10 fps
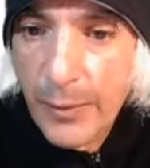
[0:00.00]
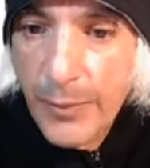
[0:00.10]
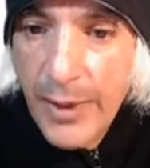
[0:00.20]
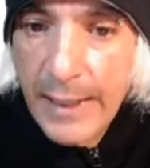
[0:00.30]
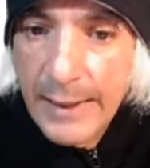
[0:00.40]

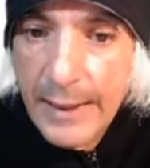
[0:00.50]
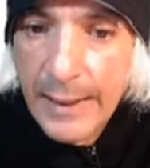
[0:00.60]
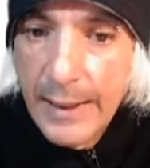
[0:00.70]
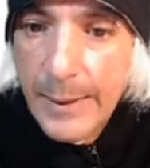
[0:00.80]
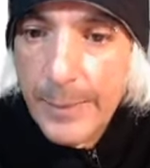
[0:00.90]
But
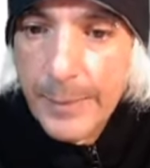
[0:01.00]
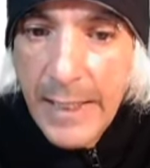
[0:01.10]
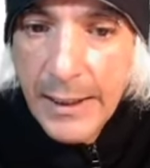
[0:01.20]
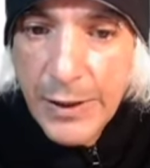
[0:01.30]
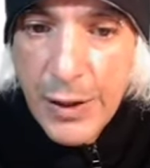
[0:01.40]

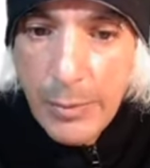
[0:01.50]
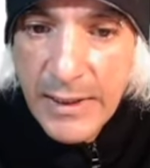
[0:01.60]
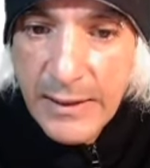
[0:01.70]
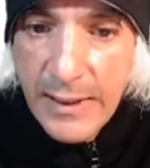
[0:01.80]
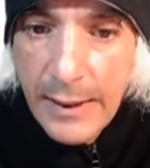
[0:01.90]
Make no
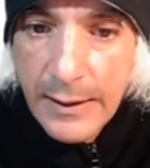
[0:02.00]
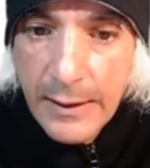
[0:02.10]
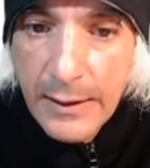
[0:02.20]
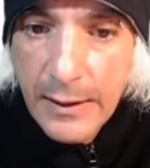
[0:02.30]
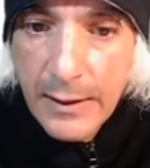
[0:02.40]
mistake.
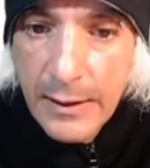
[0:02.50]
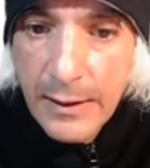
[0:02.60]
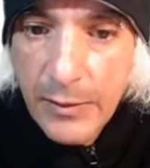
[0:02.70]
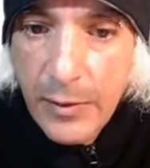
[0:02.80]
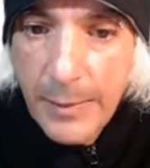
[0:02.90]

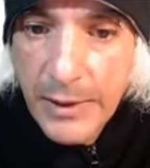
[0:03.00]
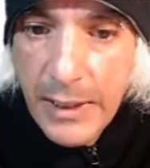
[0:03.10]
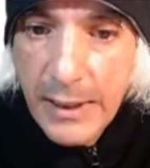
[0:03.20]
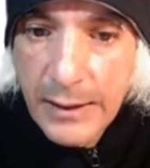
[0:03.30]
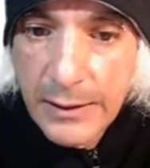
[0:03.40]
I'm
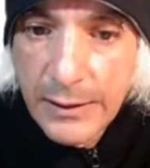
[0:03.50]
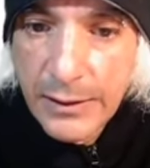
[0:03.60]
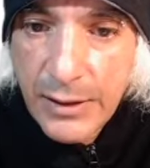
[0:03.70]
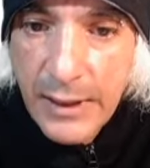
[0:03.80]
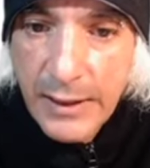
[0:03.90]
kind of
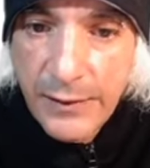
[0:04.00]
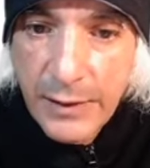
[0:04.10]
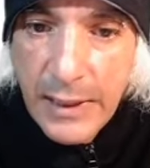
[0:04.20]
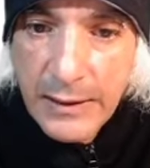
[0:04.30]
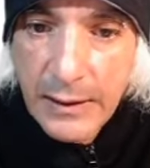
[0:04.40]
trying to give
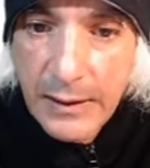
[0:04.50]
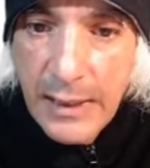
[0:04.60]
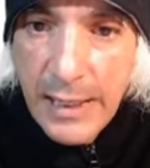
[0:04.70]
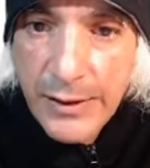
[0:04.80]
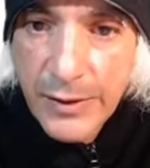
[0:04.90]
you guys a
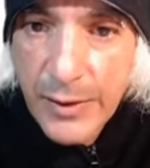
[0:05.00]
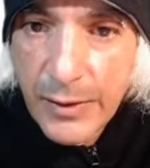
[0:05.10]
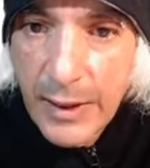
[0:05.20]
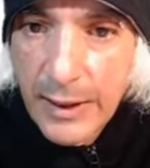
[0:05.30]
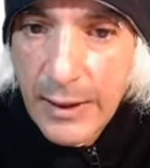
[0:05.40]
little
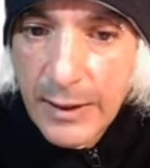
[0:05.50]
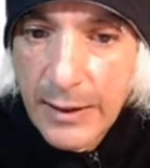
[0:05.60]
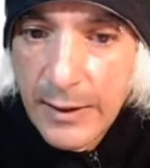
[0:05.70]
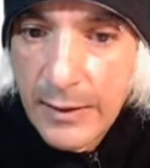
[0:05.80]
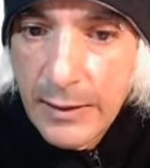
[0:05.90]
astro
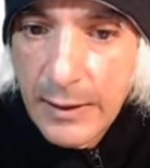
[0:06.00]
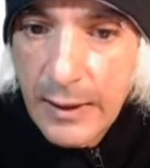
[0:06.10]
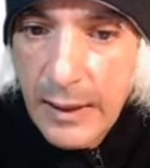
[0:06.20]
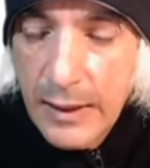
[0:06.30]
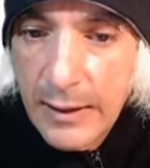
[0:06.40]

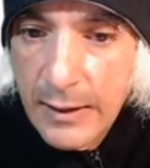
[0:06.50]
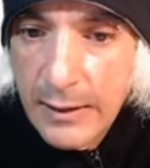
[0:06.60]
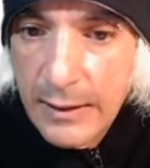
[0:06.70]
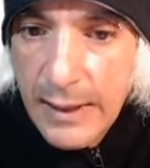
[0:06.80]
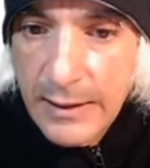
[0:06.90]
uh,
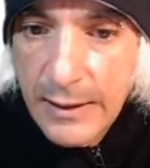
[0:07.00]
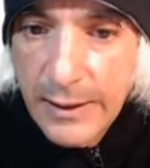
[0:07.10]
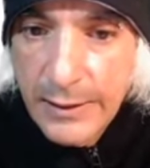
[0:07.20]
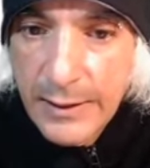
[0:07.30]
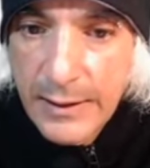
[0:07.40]
lesson
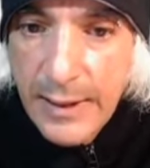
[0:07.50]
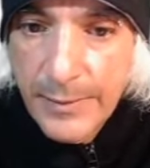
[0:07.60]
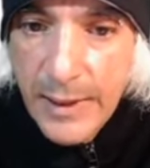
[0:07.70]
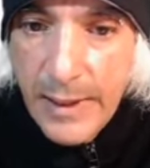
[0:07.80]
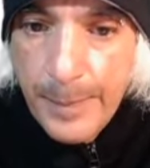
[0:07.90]
here at the
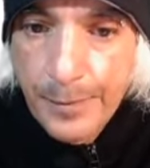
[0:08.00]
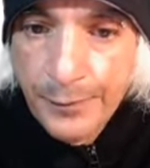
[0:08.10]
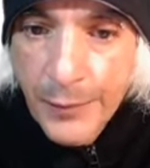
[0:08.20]
same time.